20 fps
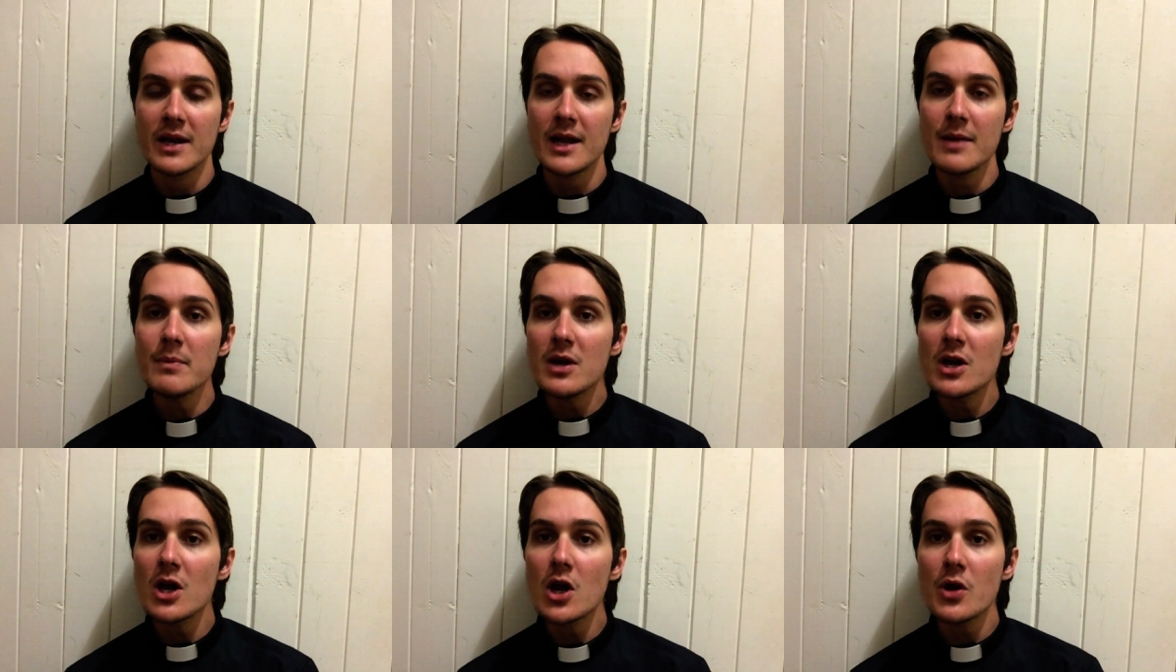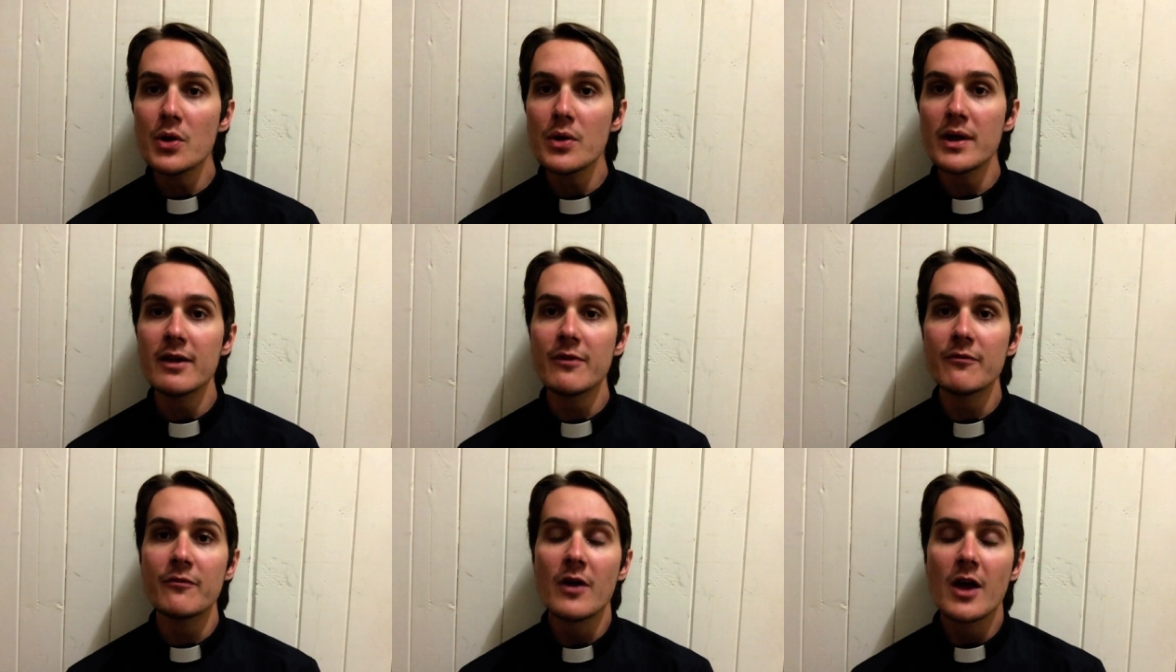Let me know
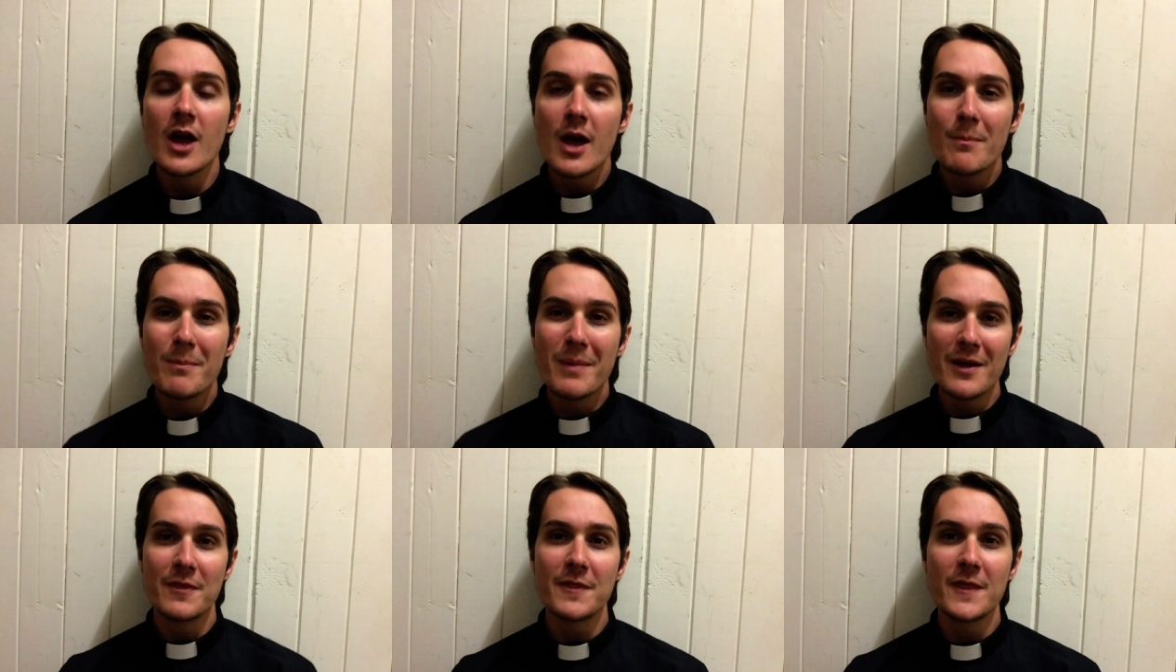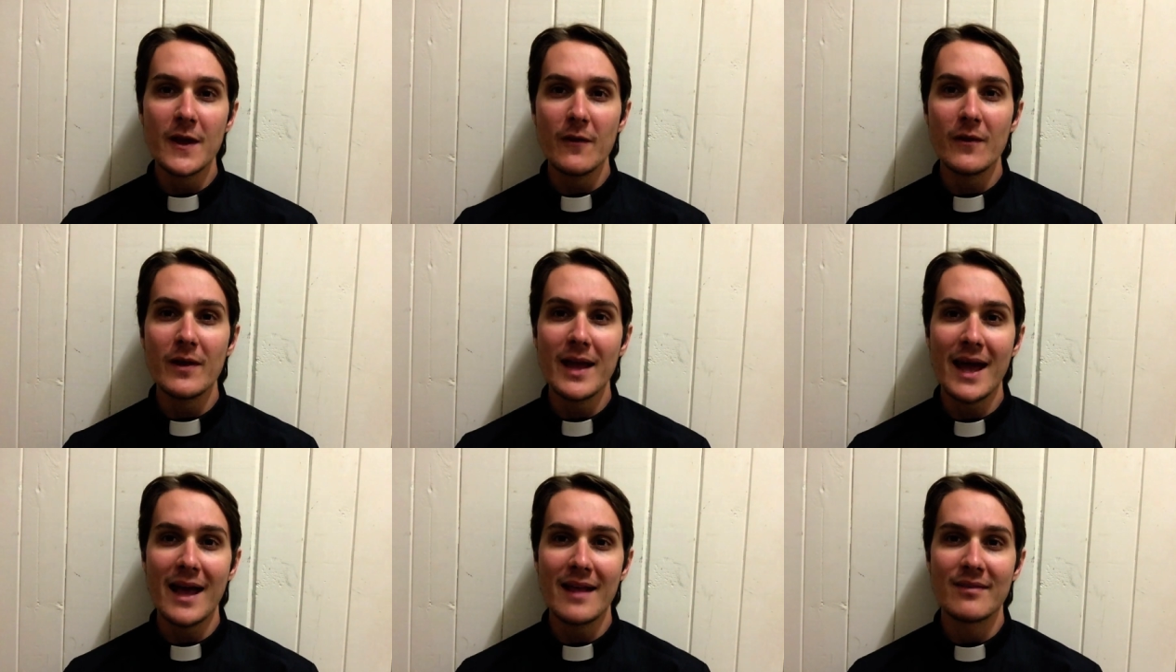if my
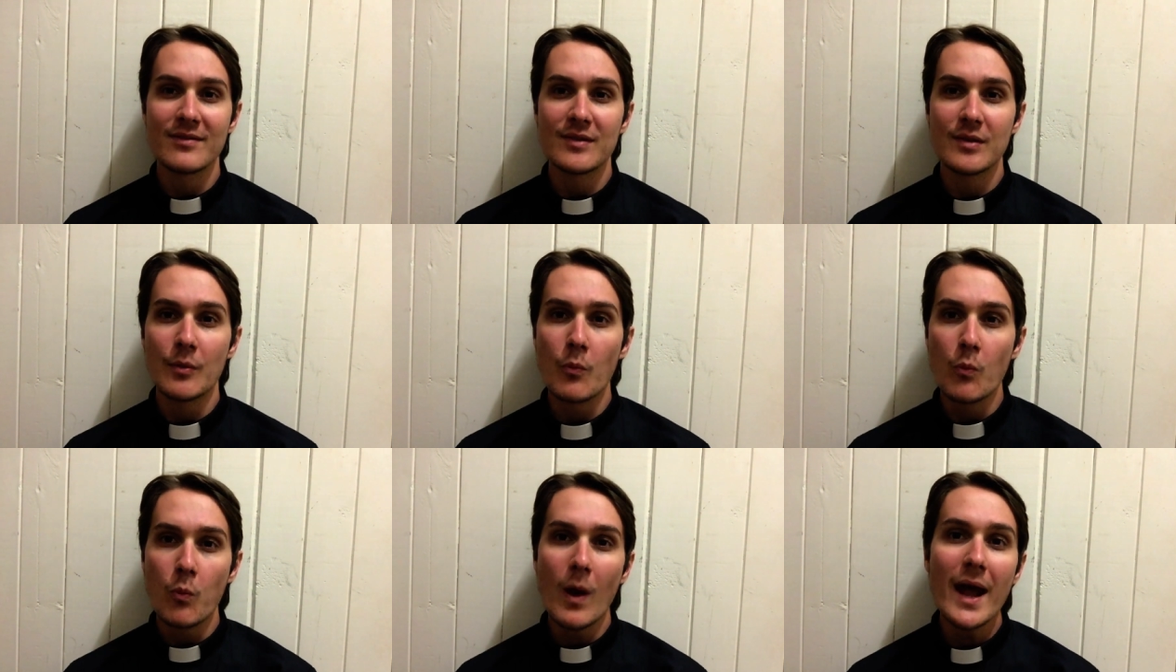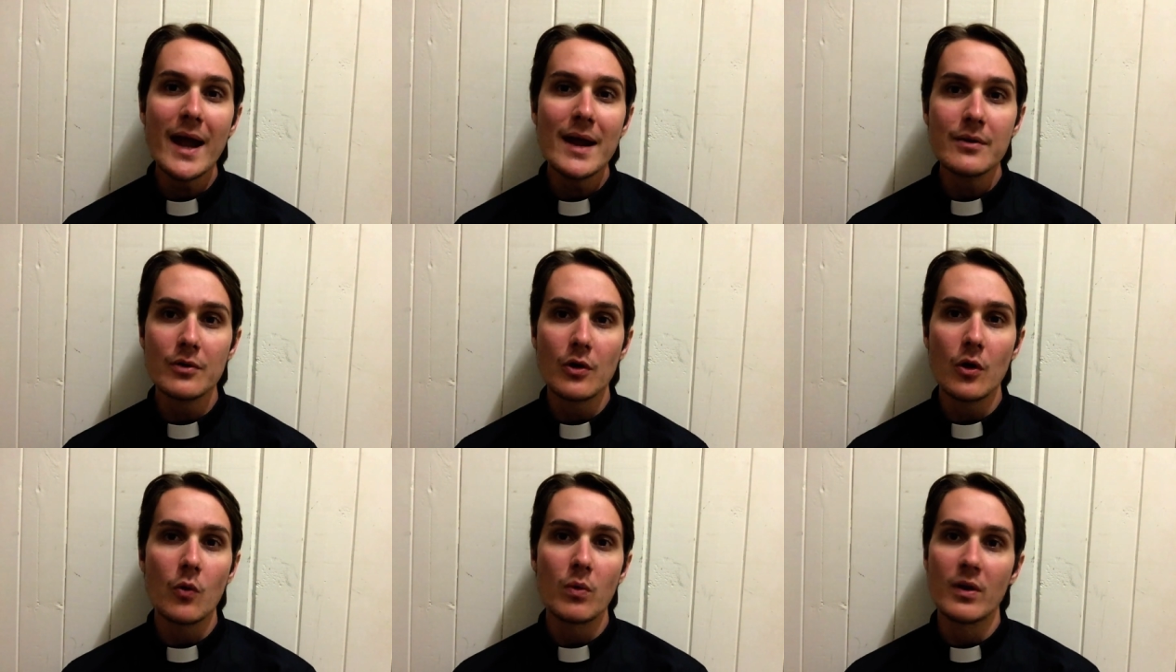theory has some
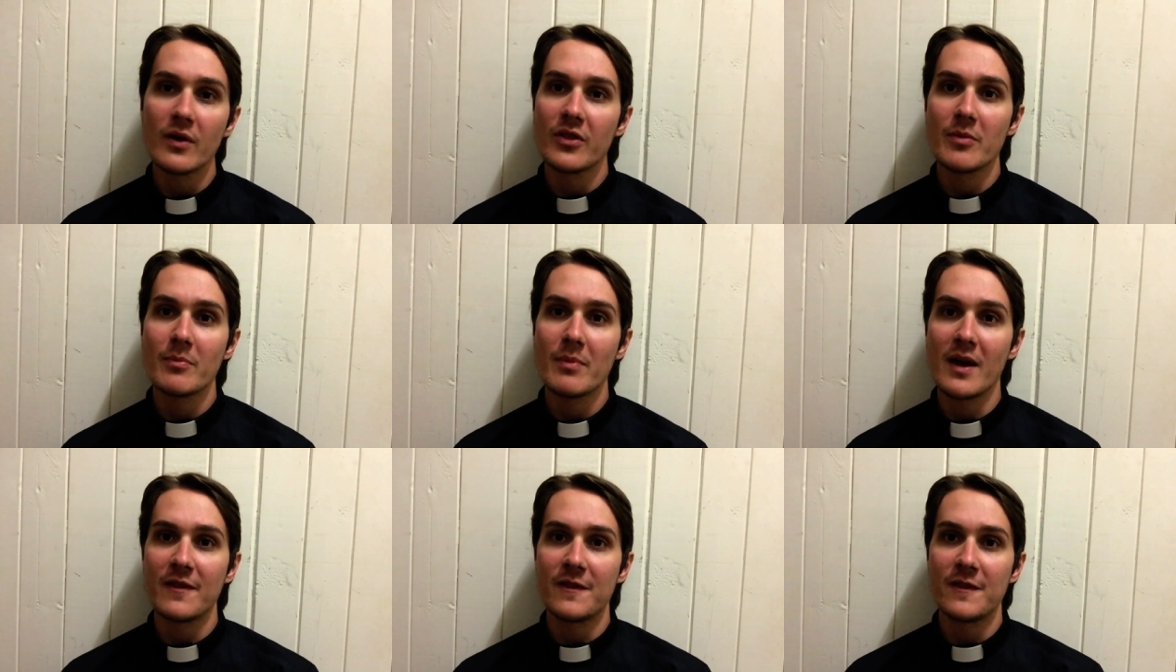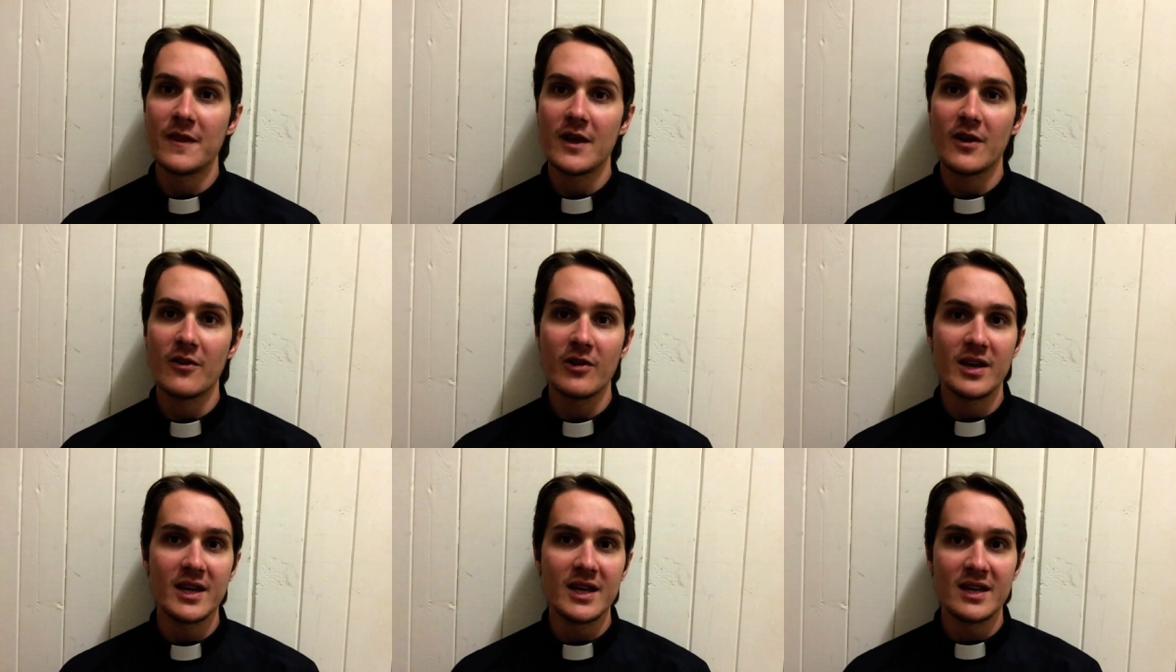weight or whether my
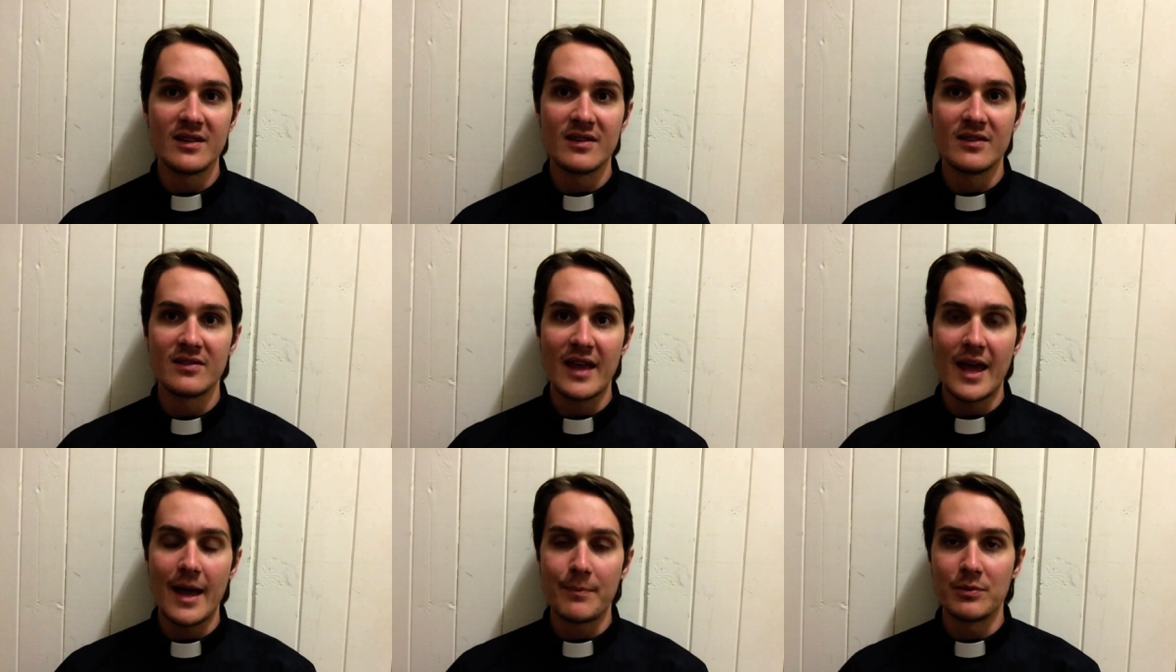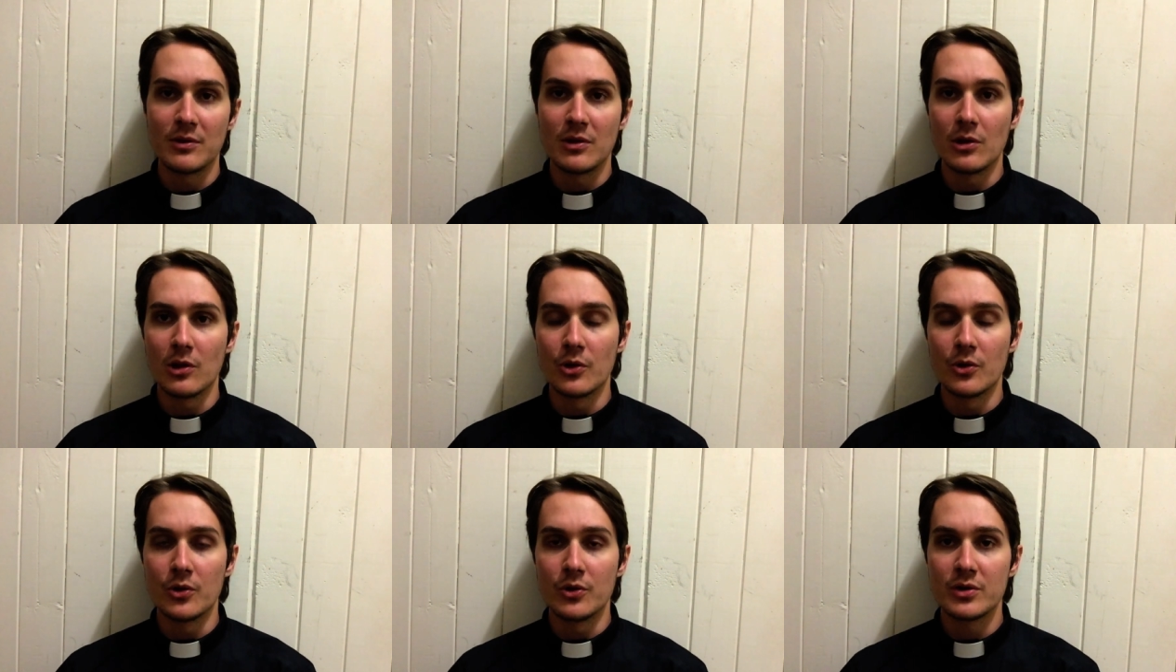theory is
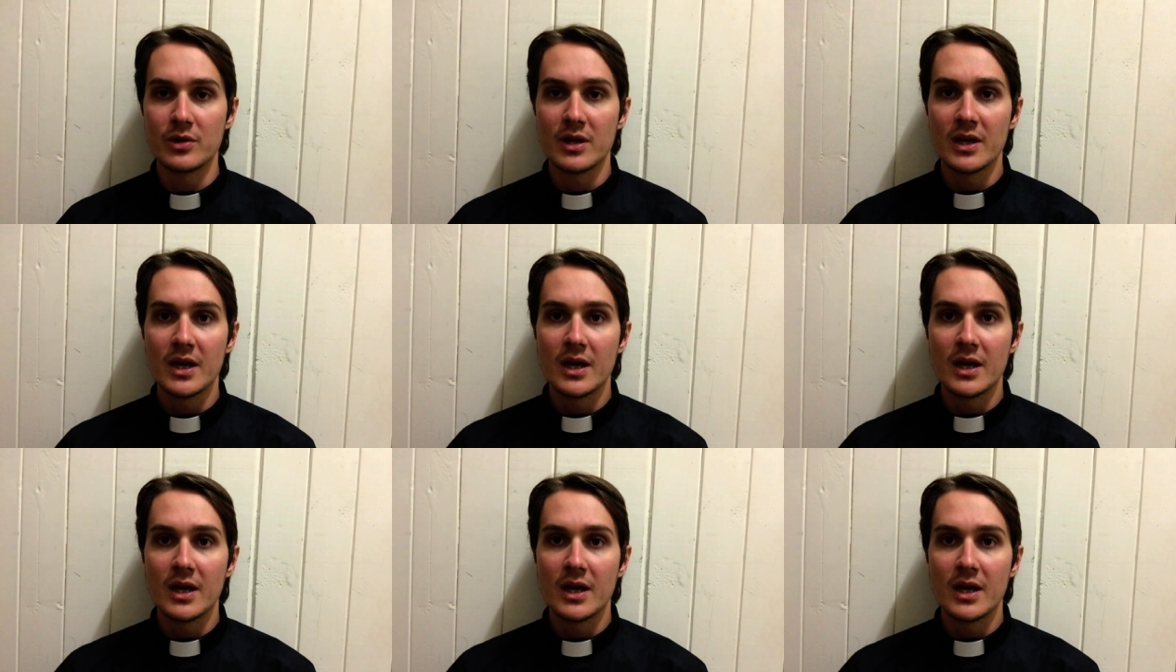absolute